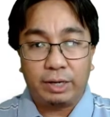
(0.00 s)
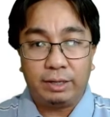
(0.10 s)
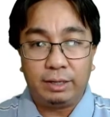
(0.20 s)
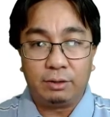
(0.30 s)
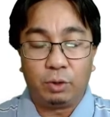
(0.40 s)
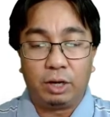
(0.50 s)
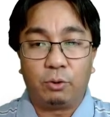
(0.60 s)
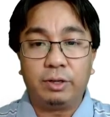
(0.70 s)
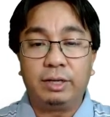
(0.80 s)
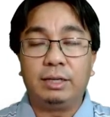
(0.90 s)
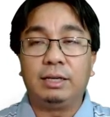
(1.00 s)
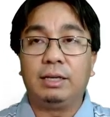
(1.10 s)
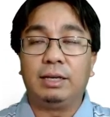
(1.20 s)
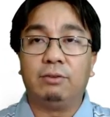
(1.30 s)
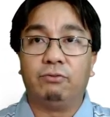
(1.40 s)
here will
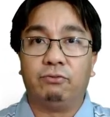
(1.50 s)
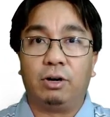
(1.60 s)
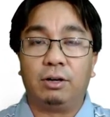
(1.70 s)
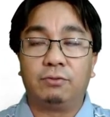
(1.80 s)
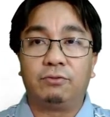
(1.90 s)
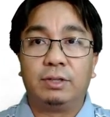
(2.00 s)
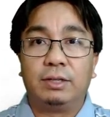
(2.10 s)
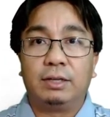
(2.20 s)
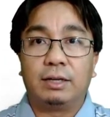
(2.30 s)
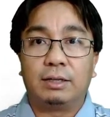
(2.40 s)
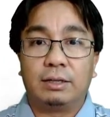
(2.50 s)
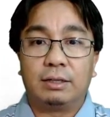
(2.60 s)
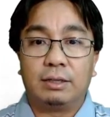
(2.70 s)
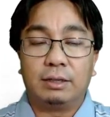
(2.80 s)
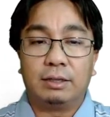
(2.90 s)
only involve
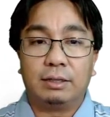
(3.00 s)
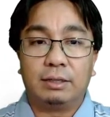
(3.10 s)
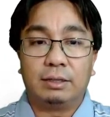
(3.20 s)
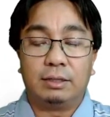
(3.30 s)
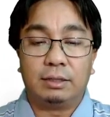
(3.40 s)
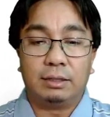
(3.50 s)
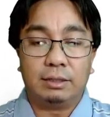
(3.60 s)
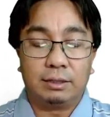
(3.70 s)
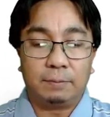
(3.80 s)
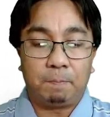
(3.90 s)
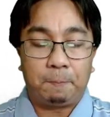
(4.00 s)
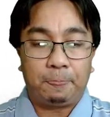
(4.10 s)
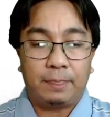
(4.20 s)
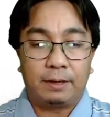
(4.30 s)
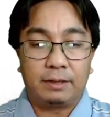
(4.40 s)
the
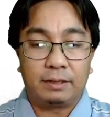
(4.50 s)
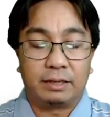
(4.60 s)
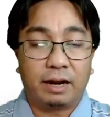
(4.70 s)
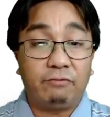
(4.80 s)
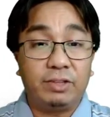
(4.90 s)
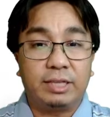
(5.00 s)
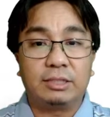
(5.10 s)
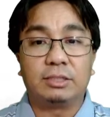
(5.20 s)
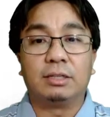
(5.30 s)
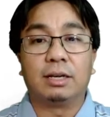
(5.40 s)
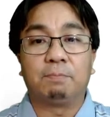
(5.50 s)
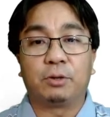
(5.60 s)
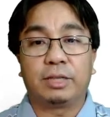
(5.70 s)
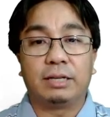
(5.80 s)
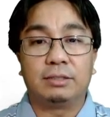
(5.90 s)
gravitational
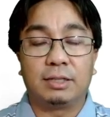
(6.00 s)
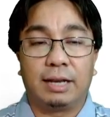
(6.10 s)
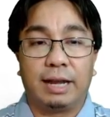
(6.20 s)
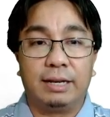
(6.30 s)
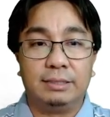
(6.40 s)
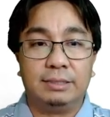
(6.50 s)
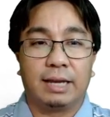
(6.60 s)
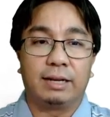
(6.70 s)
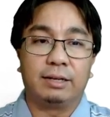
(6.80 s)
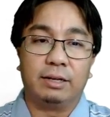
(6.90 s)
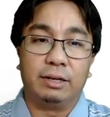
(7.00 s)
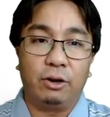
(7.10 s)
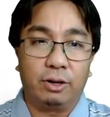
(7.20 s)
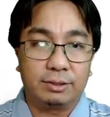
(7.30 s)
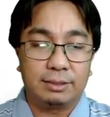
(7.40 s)
potential energy and
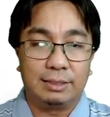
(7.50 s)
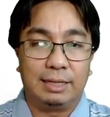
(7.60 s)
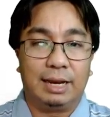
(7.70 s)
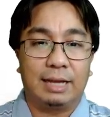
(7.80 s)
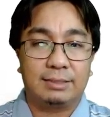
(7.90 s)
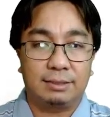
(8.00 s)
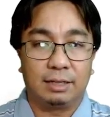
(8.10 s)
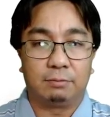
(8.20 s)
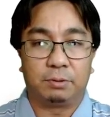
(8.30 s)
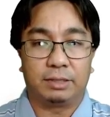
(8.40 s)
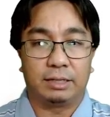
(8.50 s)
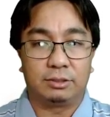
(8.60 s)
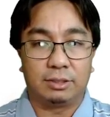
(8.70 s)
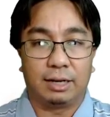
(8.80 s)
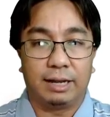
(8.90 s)
not elastic
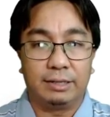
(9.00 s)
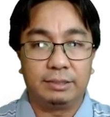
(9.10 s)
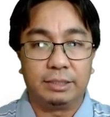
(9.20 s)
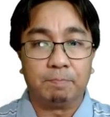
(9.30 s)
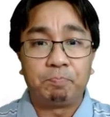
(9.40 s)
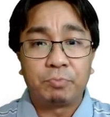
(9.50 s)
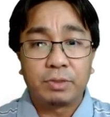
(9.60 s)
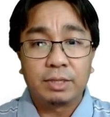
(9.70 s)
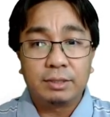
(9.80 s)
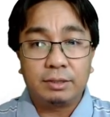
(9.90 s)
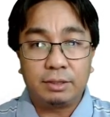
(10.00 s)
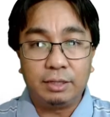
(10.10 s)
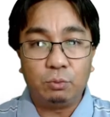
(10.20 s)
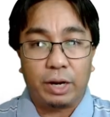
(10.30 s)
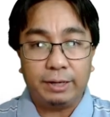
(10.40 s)
potential energy.
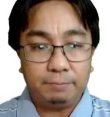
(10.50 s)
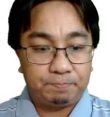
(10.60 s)
T1